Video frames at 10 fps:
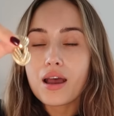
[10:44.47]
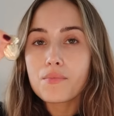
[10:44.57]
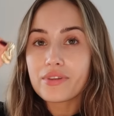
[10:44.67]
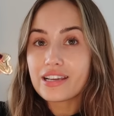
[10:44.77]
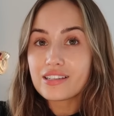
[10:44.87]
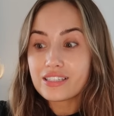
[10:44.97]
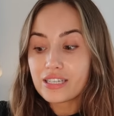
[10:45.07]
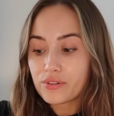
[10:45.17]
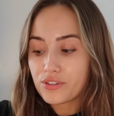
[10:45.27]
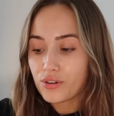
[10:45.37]
But these are
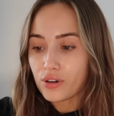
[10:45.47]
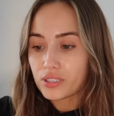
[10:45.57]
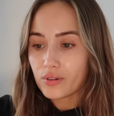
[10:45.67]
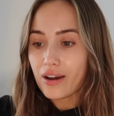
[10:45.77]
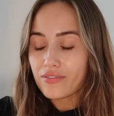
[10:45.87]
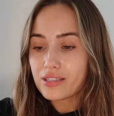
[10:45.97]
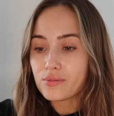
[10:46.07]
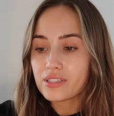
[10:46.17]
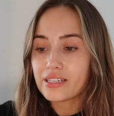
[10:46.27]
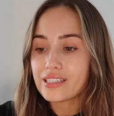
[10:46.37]
still in stock, so I'll have these
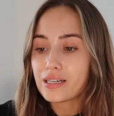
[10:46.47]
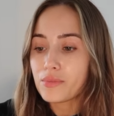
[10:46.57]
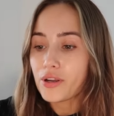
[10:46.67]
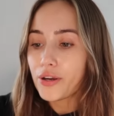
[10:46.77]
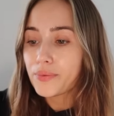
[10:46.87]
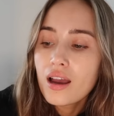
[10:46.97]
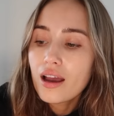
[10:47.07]
ones linked down below.